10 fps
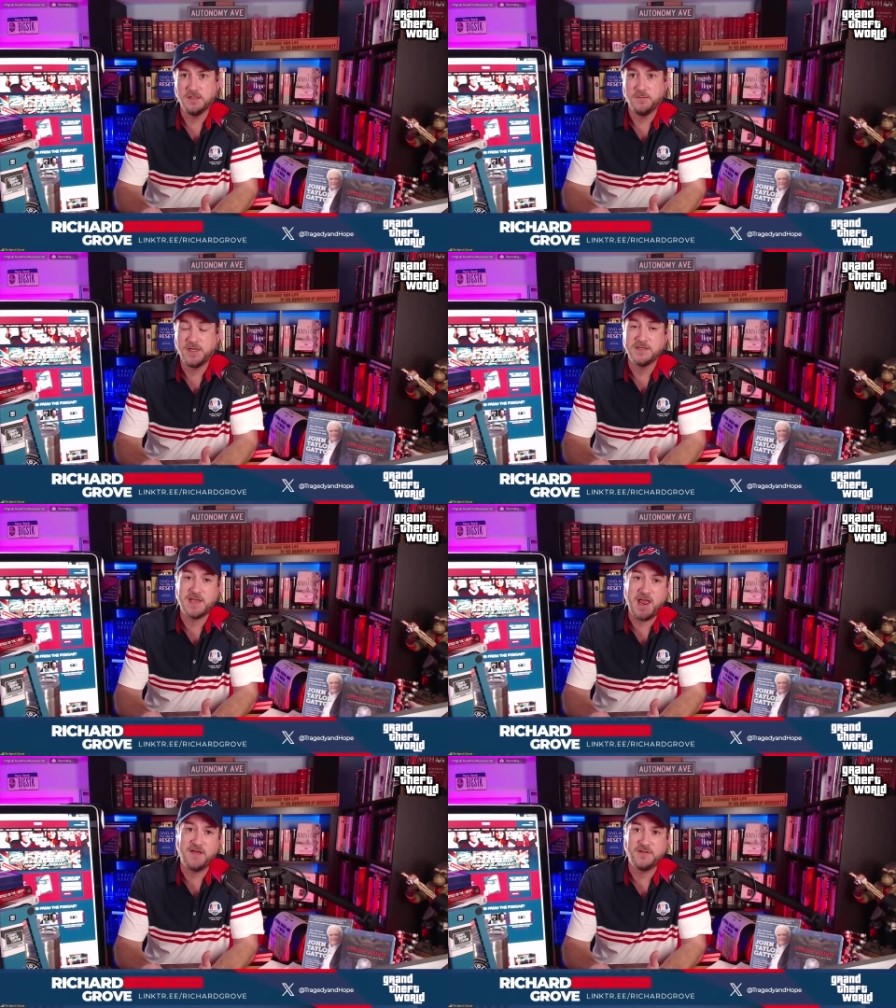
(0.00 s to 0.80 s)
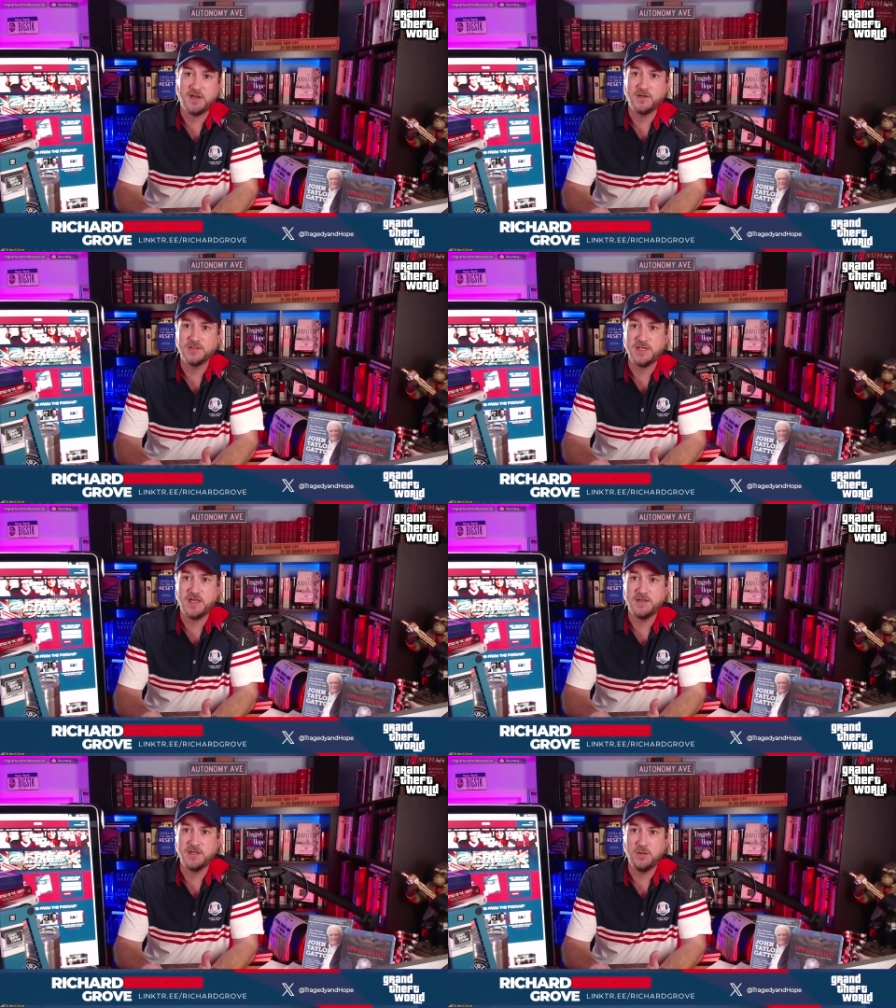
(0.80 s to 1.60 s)
because I have to
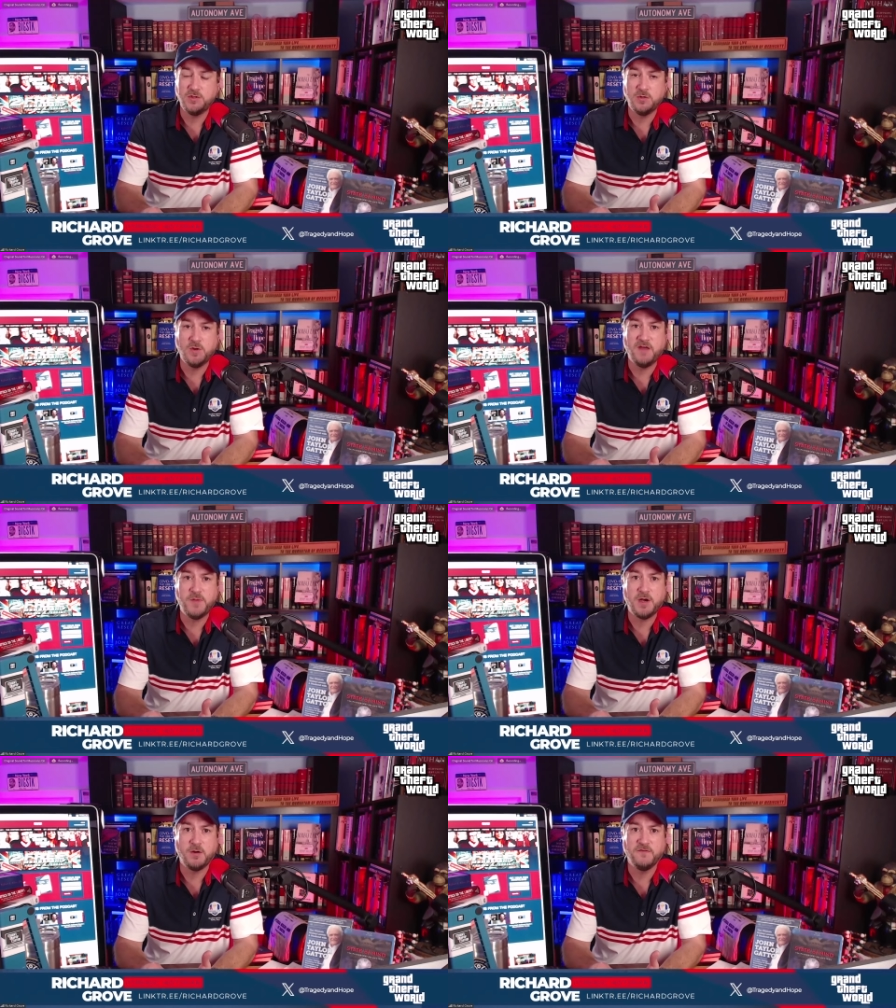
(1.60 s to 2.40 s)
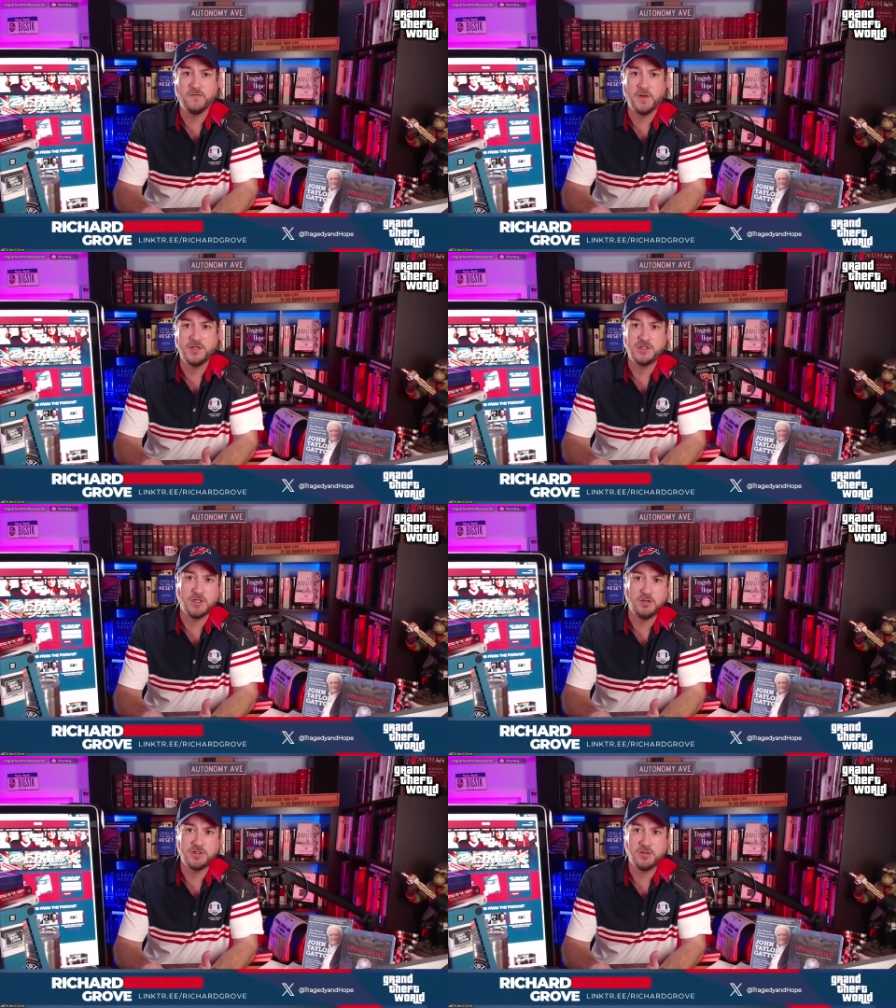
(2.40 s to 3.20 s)
understand that you do have better information and
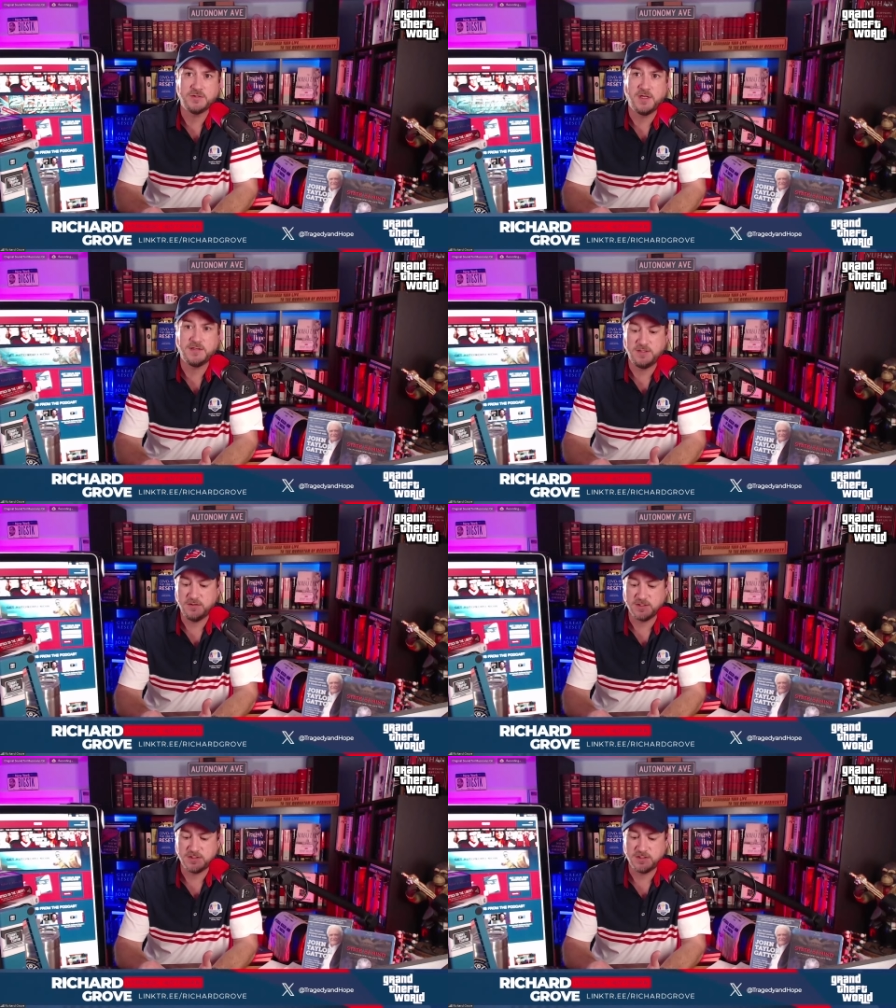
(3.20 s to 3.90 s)
you chose not to use it.